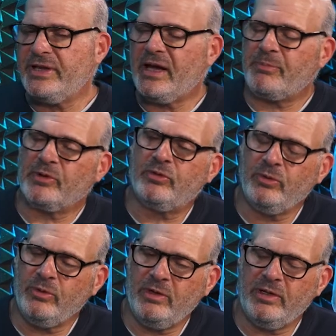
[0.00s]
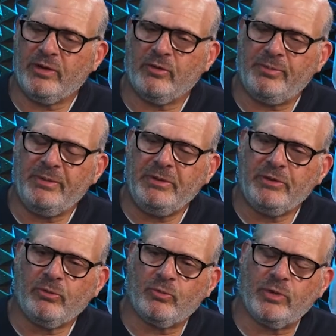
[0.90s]
opportunity there, and people
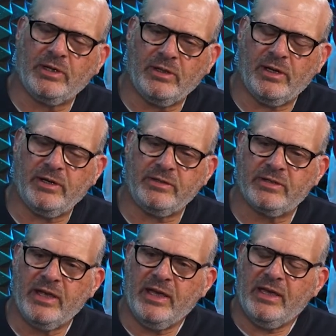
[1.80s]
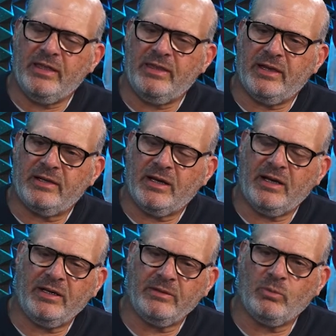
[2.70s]
don't realize that
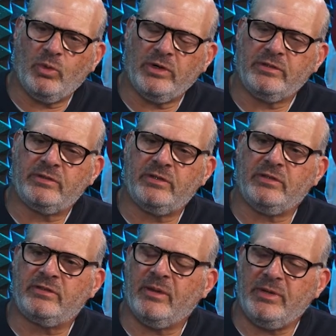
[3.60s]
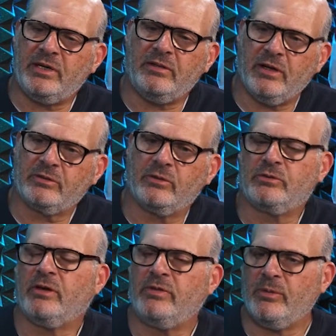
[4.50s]
cotton was the semiconductors
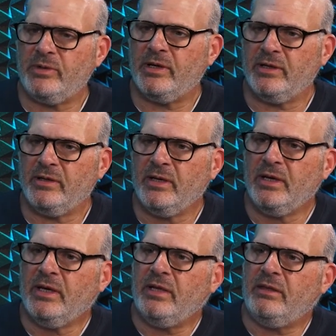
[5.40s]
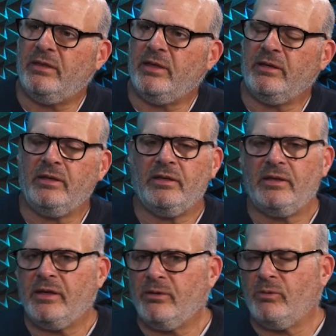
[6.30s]
of their day.
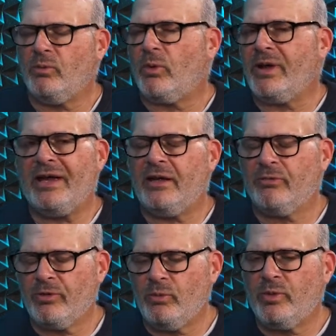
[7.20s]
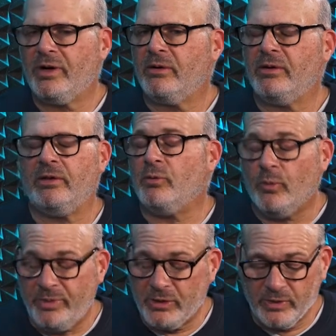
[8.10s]
They were everywhere,
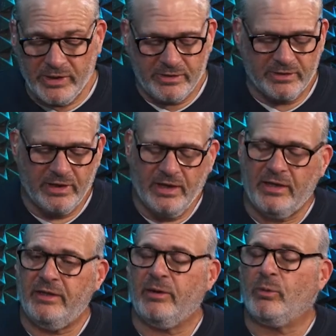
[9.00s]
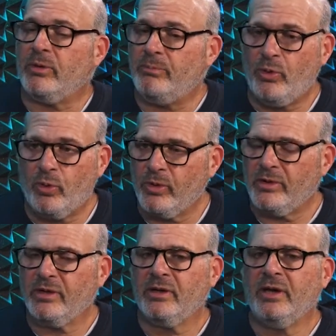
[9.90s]
ubiquitous. They were
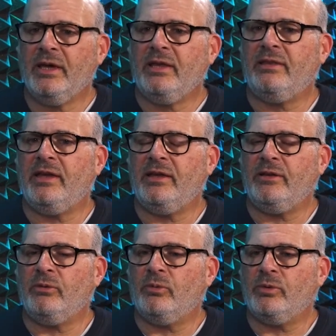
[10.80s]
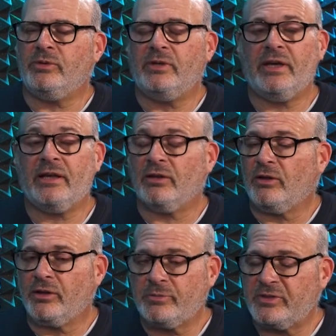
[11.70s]
important. They had a
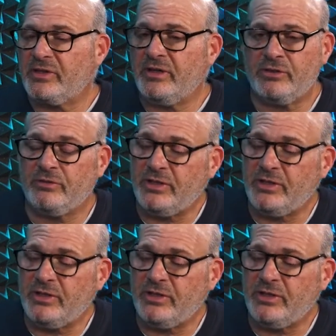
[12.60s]
large percentage of